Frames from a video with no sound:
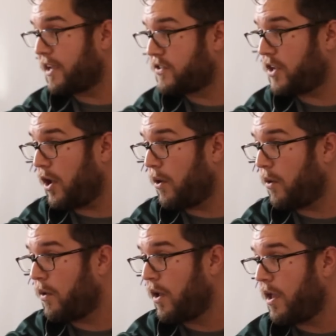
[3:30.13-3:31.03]
it's
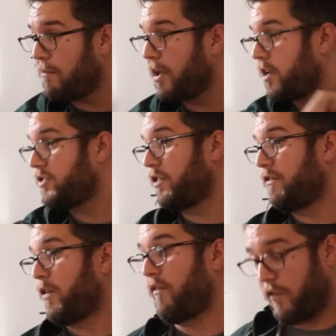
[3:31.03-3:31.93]
you because
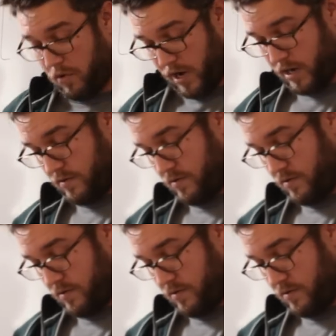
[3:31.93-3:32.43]
you'll vote for it.